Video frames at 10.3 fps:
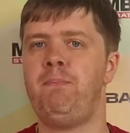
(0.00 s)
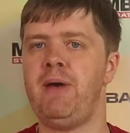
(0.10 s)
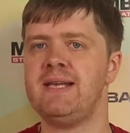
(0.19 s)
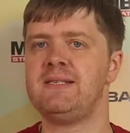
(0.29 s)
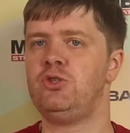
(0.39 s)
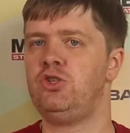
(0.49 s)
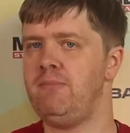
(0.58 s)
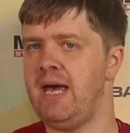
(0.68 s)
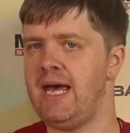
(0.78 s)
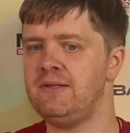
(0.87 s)
pass
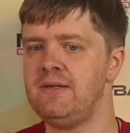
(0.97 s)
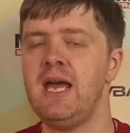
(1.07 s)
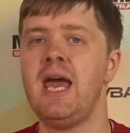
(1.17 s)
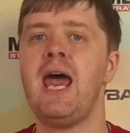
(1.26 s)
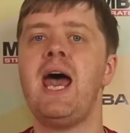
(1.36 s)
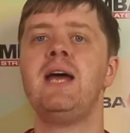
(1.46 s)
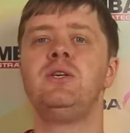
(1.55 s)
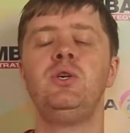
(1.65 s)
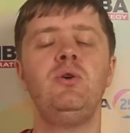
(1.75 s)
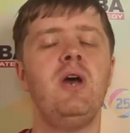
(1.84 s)
GMAT and
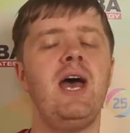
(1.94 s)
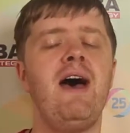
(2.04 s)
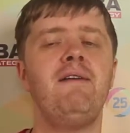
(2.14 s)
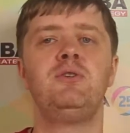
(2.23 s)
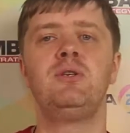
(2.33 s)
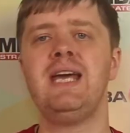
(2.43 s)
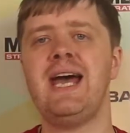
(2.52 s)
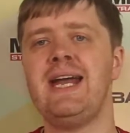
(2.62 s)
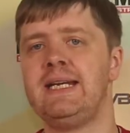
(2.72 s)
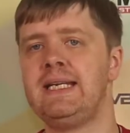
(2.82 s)
you have to
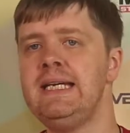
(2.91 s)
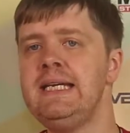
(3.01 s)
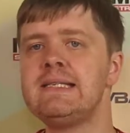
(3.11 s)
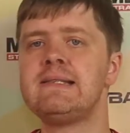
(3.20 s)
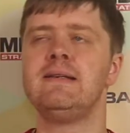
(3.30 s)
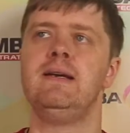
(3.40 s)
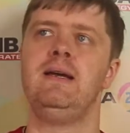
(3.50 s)
get at least